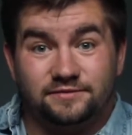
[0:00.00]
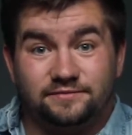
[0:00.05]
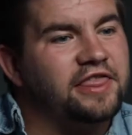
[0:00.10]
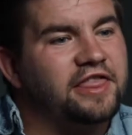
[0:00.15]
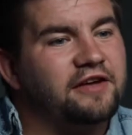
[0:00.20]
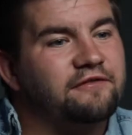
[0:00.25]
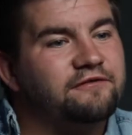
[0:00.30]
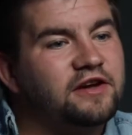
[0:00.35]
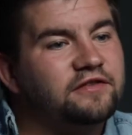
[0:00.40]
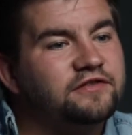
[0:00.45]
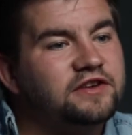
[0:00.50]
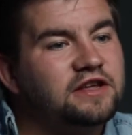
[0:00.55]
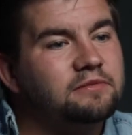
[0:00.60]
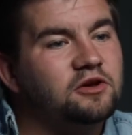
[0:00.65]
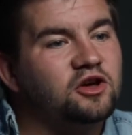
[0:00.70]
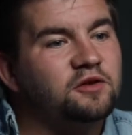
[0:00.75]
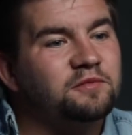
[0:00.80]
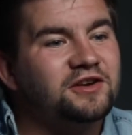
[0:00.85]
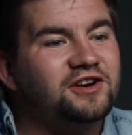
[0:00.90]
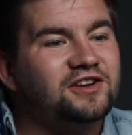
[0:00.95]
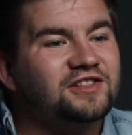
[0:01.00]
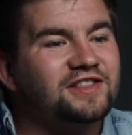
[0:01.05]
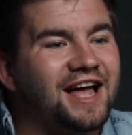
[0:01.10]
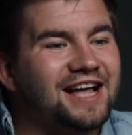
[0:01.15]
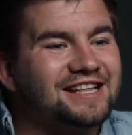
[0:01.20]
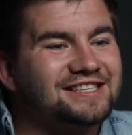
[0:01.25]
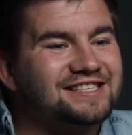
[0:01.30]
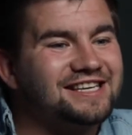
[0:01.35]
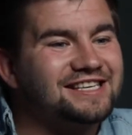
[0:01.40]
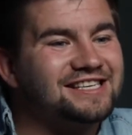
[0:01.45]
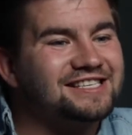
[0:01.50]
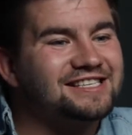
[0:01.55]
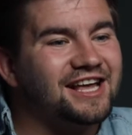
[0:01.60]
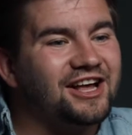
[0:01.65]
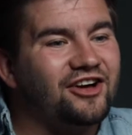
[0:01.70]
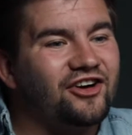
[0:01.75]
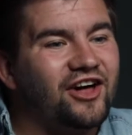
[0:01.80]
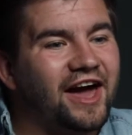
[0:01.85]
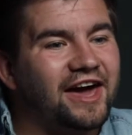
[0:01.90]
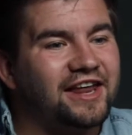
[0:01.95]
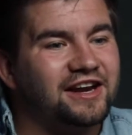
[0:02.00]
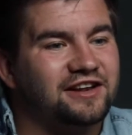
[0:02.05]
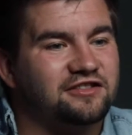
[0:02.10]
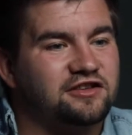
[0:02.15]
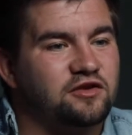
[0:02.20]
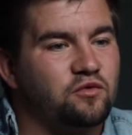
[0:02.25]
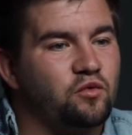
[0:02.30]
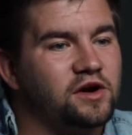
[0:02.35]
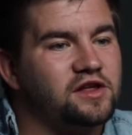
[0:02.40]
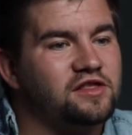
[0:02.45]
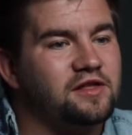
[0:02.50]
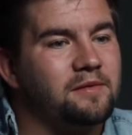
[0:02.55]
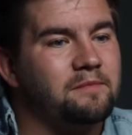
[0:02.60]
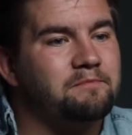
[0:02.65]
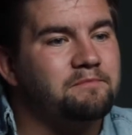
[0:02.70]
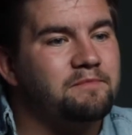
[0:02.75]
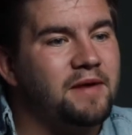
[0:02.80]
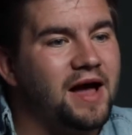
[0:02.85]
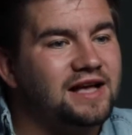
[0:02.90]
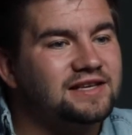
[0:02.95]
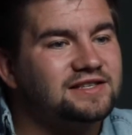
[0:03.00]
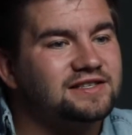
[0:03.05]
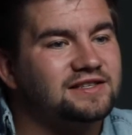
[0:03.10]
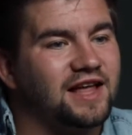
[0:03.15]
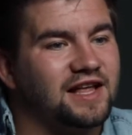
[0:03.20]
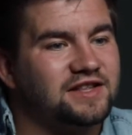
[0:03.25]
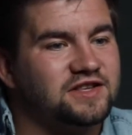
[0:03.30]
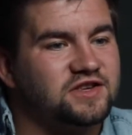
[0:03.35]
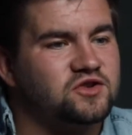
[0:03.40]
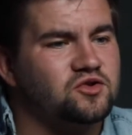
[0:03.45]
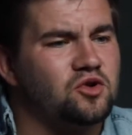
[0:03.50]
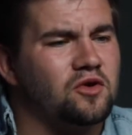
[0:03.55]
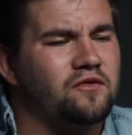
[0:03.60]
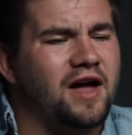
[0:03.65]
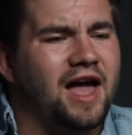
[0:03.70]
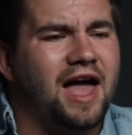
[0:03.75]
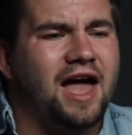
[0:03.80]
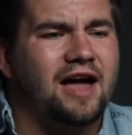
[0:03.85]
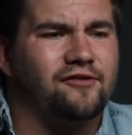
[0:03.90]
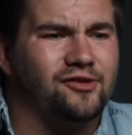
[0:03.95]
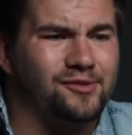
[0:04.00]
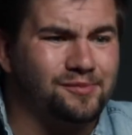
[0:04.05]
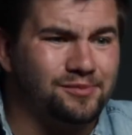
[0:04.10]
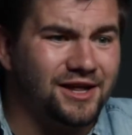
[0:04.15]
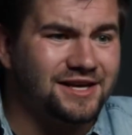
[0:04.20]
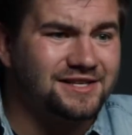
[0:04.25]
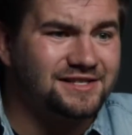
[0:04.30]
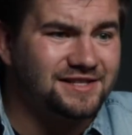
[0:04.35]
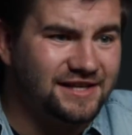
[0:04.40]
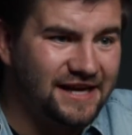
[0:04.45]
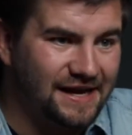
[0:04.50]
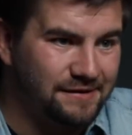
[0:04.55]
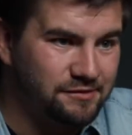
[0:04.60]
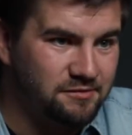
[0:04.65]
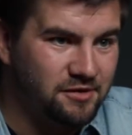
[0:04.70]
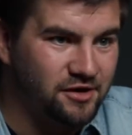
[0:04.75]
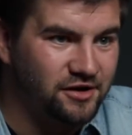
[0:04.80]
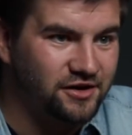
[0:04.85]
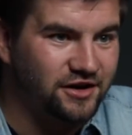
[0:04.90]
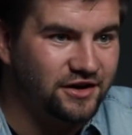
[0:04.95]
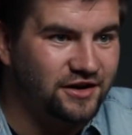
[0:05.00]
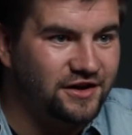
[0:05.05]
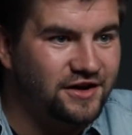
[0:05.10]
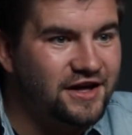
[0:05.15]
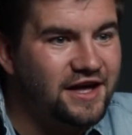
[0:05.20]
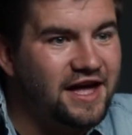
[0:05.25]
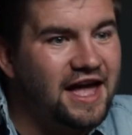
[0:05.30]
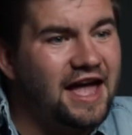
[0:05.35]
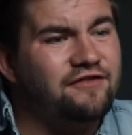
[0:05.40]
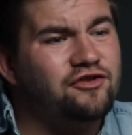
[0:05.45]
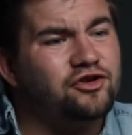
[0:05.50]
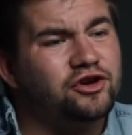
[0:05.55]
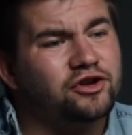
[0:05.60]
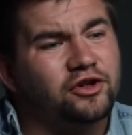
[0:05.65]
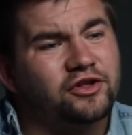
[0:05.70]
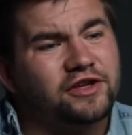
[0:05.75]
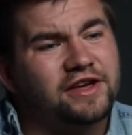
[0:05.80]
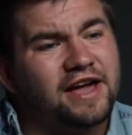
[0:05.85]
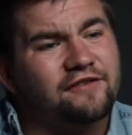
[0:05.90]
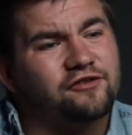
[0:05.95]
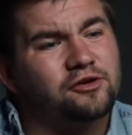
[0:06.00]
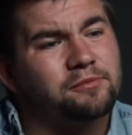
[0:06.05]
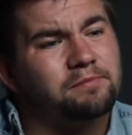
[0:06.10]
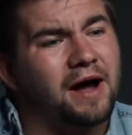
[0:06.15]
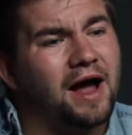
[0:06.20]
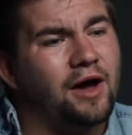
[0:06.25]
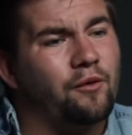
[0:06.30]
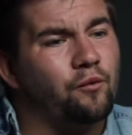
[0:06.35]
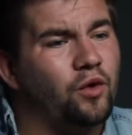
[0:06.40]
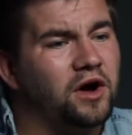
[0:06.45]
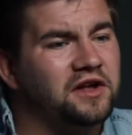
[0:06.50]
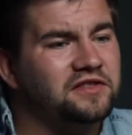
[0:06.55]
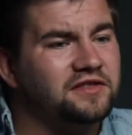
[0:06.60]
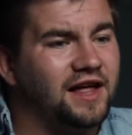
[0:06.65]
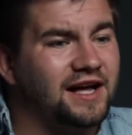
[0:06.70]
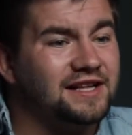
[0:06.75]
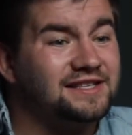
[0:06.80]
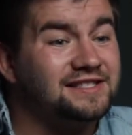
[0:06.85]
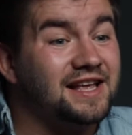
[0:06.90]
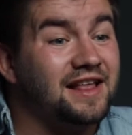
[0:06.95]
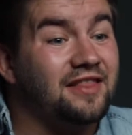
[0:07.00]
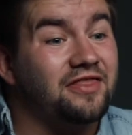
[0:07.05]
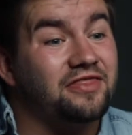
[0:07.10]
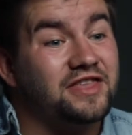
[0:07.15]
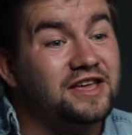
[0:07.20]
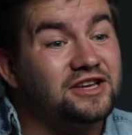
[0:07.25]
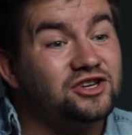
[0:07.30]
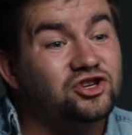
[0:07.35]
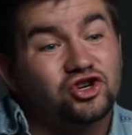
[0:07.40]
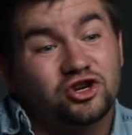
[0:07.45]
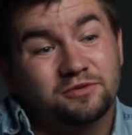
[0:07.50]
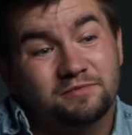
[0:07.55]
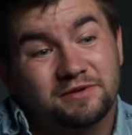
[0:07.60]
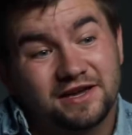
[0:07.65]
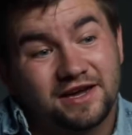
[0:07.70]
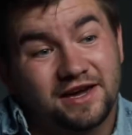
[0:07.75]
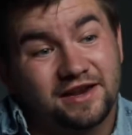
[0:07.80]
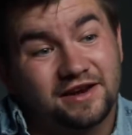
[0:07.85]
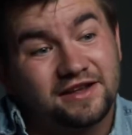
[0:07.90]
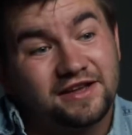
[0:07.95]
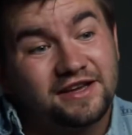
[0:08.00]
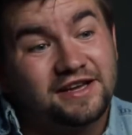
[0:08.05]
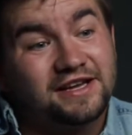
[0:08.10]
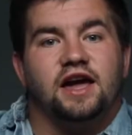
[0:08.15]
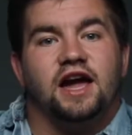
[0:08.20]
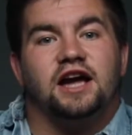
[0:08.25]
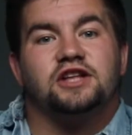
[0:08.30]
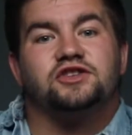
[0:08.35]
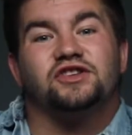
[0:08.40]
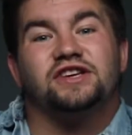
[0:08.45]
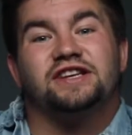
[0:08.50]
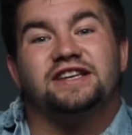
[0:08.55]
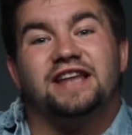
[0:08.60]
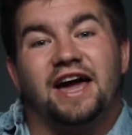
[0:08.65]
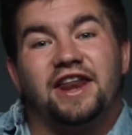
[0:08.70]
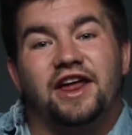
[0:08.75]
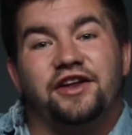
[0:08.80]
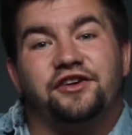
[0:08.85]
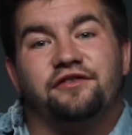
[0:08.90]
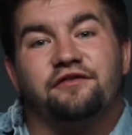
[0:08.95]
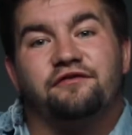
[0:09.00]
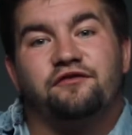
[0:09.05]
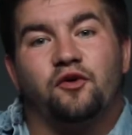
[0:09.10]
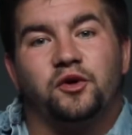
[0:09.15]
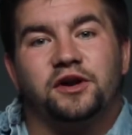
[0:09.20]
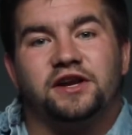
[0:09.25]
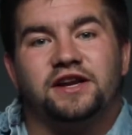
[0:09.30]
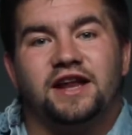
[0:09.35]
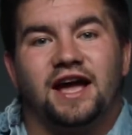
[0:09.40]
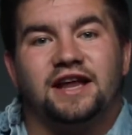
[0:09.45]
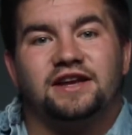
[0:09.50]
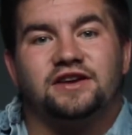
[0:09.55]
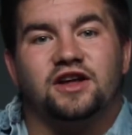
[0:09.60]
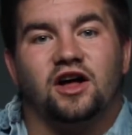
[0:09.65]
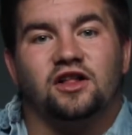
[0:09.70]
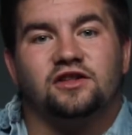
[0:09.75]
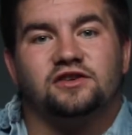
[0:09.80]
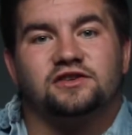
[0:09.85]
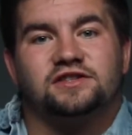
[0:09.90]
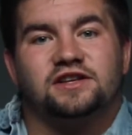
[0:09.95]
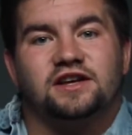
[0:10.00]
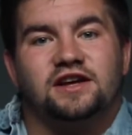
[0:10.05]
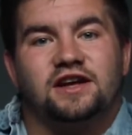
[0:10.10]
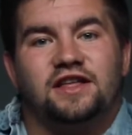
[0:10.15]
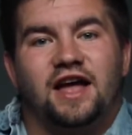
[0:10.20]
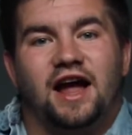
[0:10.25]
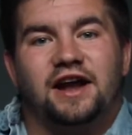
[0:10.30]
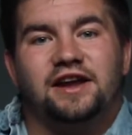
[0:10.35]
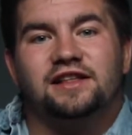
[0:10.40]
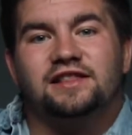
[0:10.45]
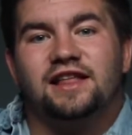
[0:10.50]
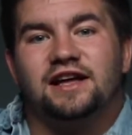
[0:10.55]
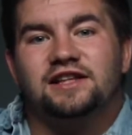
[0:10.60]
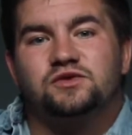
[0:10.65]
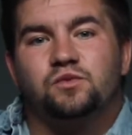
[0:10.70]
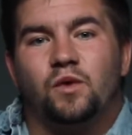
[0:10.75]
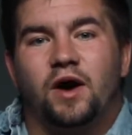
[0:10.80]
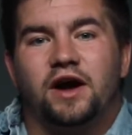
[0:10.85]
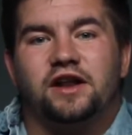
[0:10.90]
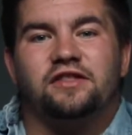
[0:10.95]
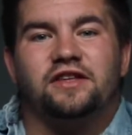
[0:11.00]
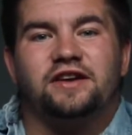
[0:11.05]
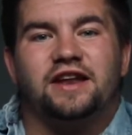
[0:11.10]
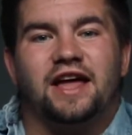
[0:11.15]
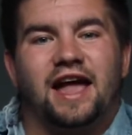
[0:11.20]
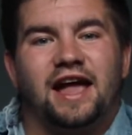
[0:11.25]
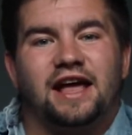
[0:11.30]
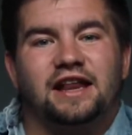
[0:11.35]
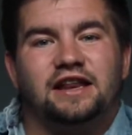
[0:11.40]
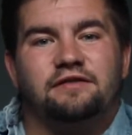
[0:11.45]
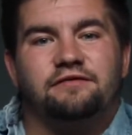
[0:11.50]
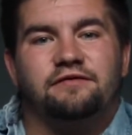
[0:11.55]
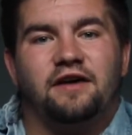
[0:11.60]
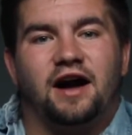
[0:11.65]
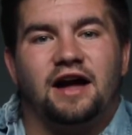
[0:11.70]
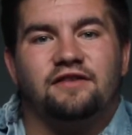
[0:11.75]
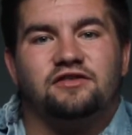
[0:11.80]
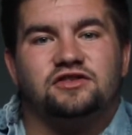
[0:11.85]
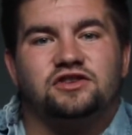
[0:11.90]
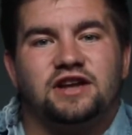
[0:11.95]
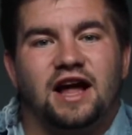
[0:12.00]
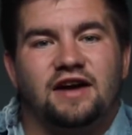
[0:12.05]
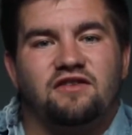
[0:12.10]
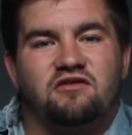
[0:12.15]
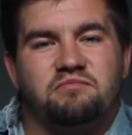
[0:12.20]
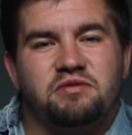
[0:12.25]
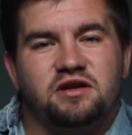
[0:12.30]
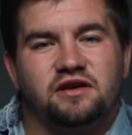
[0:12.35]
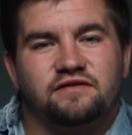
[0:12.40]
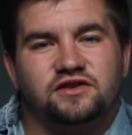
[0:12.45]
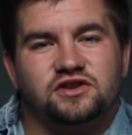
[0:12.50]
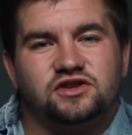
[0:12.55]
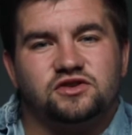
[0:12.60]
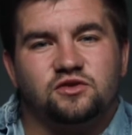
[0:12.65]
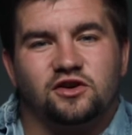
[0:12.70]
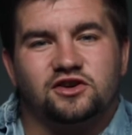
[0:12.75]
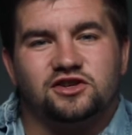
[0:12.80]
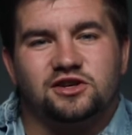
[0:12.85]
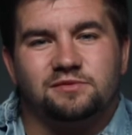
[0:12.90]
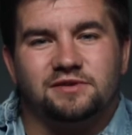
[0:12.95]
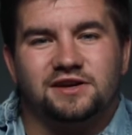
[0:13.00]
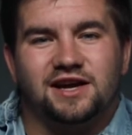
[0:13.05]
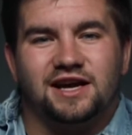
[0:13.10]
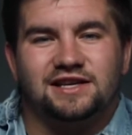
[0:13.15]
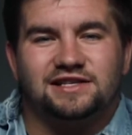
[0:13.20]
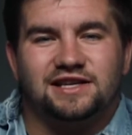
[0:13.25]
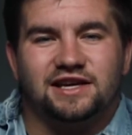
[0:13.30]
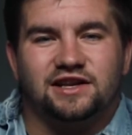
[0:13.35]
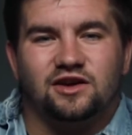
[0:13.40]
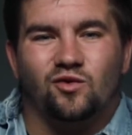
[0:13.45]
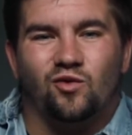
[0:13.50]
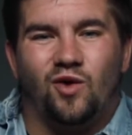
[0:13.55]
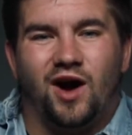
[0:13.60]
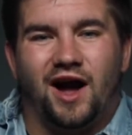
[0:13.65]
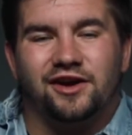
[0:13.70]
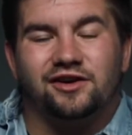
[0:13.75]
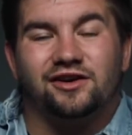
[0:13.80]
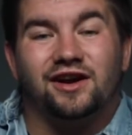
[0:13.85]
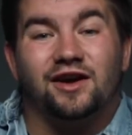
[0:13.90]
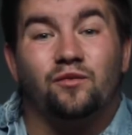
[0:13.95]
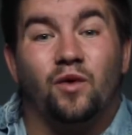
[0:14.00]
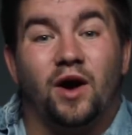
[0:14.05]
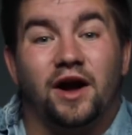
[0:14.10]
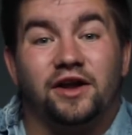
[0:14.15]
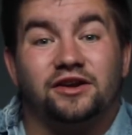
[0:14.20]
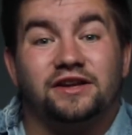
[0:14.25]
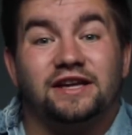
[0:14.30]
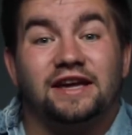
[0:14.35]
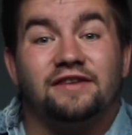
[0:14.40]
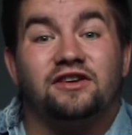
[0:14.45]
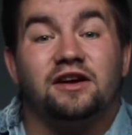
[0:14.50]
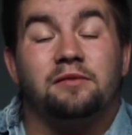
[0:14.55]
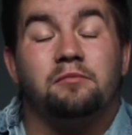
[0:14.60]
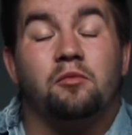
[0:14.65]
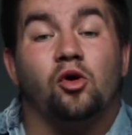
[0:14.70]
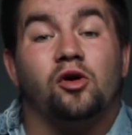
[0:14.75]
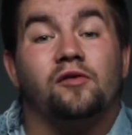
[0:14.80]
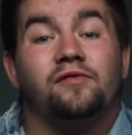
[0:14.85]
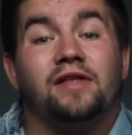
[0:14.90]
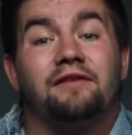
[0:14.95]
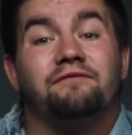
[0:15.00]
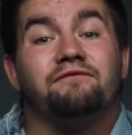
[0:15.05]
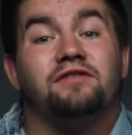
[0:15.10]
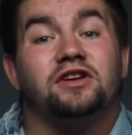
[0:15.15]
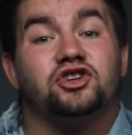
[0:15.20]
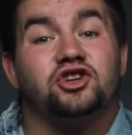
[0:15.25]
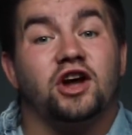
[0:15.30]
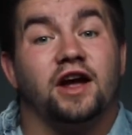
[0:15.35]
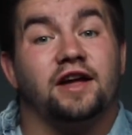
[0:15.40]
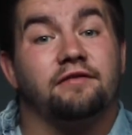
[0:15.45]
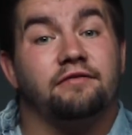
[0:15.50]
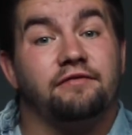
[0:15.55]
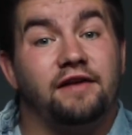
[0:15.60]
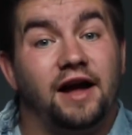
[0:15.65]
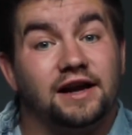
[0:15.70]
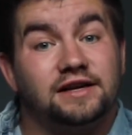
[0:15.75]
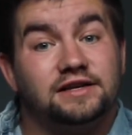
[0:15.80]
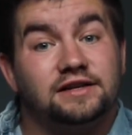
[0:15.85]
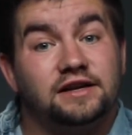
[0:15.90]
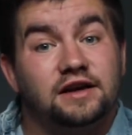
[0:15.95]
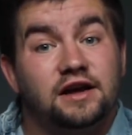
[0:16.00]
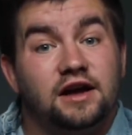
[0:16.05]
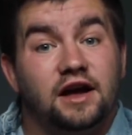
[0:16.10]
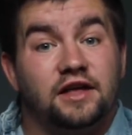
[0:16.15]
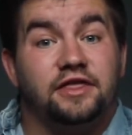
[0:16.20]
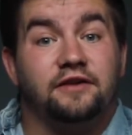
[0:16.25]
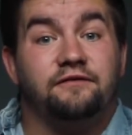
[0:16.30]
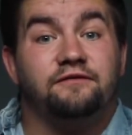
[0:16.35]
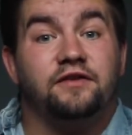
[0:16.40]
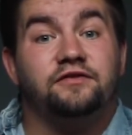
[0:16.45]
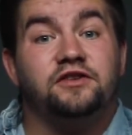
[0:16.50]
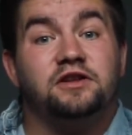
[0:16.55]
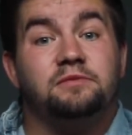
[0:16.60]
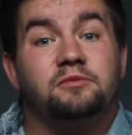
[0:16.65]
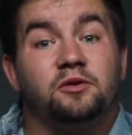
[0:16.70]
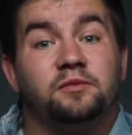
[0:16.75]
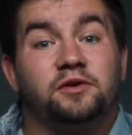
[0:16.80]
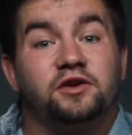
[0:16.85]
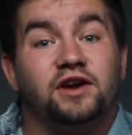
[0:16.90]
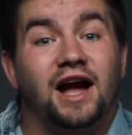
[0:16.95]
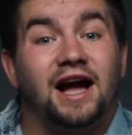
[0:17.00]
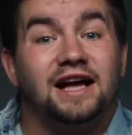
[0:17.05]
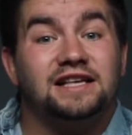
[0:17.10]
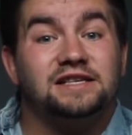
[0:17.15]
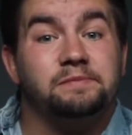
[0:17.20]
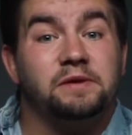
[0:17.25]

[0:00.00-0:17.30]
The 50mm lens is single-handedly one of the best lenses to have ever blessed the camera market. If you could only ever buy one lens, this should be it. It's only $949. Any lens wider than an 85 is going to have a bit of distortion because it's getting wider and wider, giving it more of that fisheye effect. The 50mm has